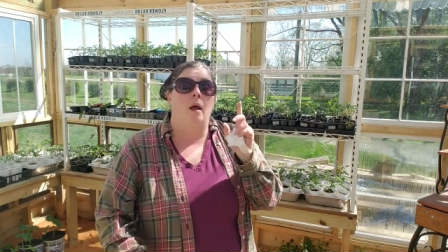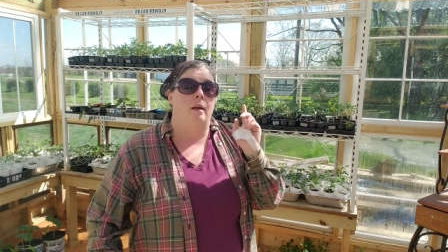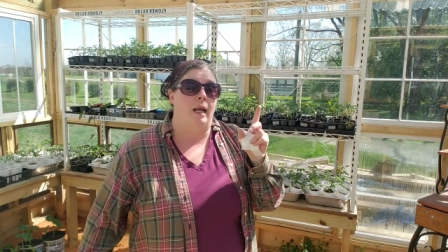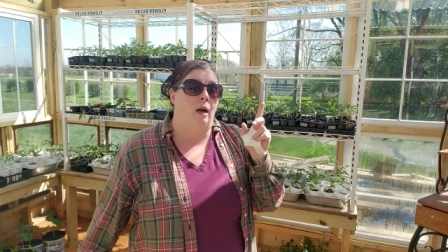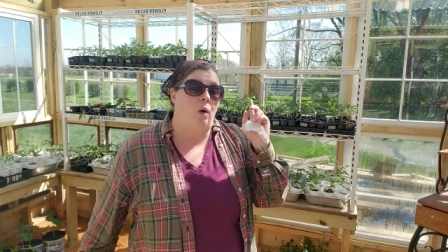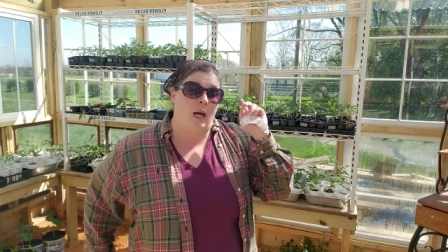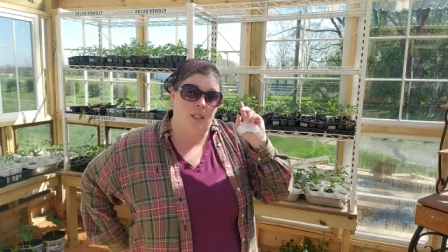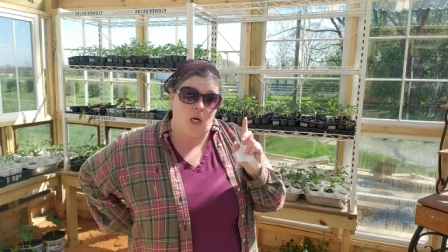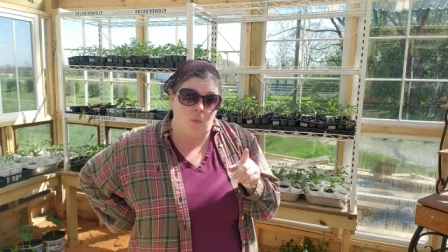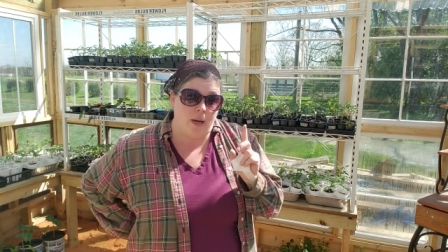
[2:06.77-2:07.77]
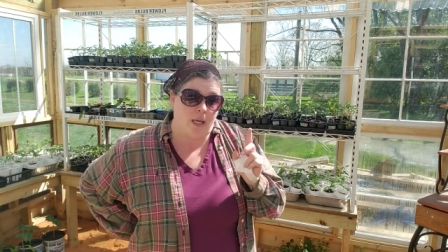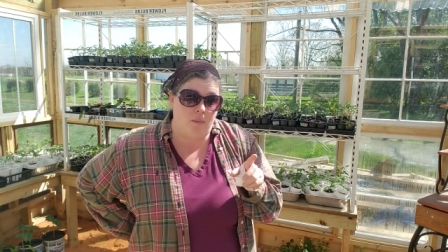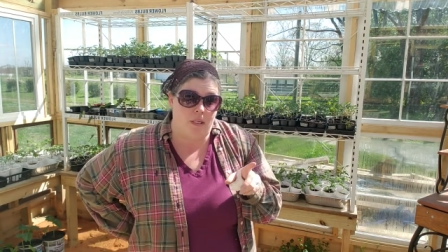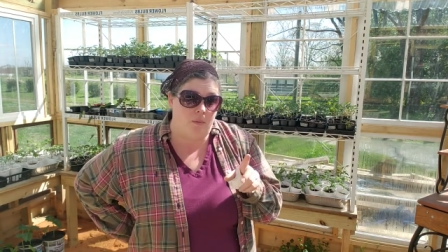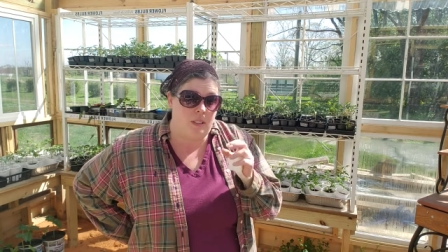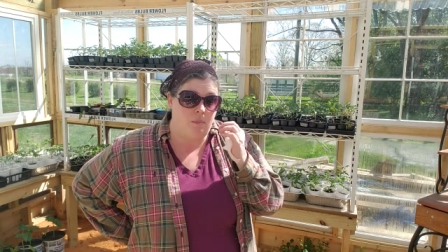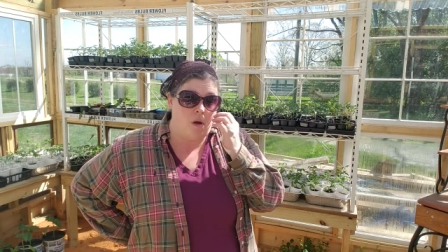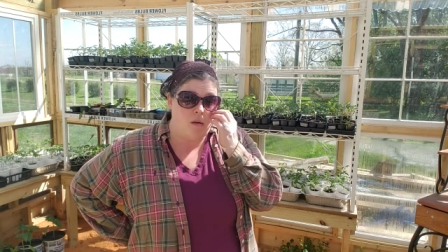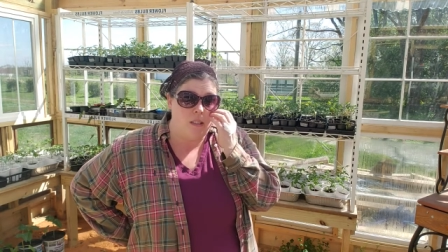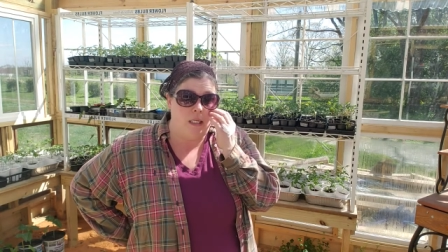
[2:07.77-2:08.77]
Now, I don't recommend it with
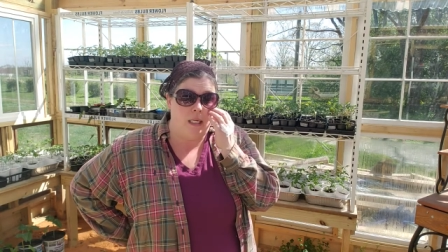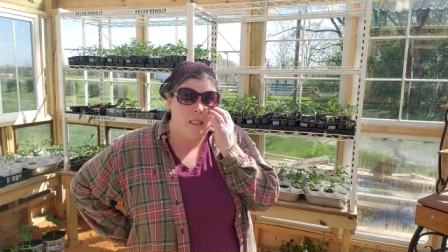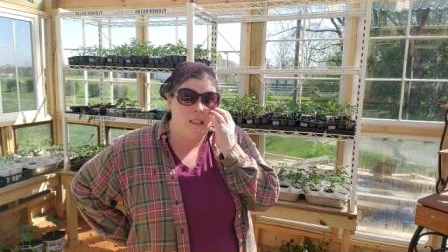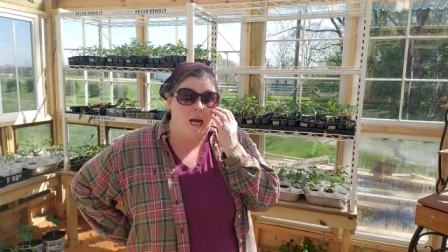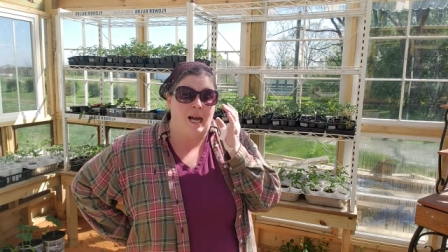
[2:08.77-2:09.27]
small seeds.